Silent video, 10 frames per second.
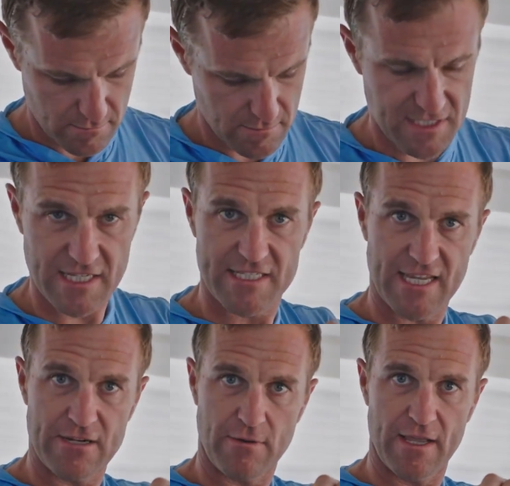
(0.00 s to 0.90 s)

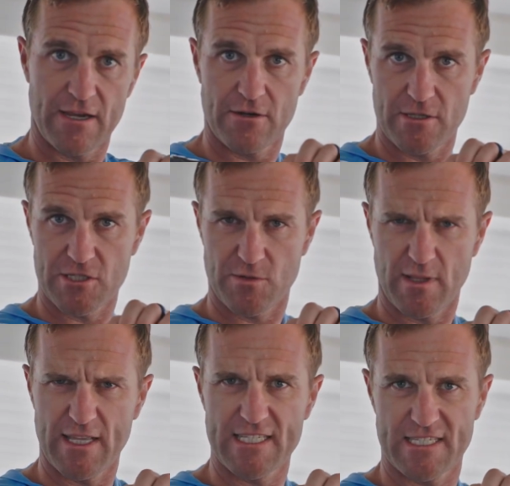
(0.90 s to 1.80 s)
610 right here because it's
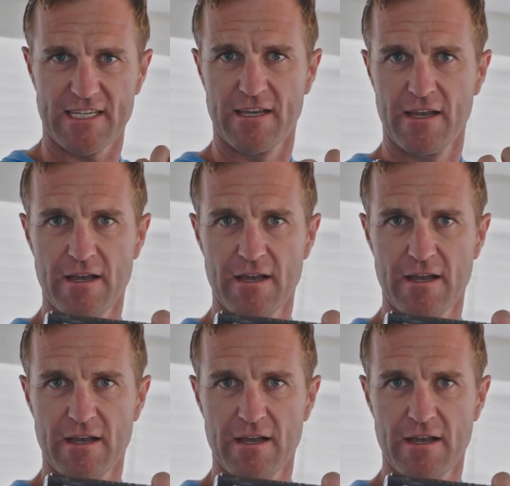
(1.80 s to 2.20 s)
really easy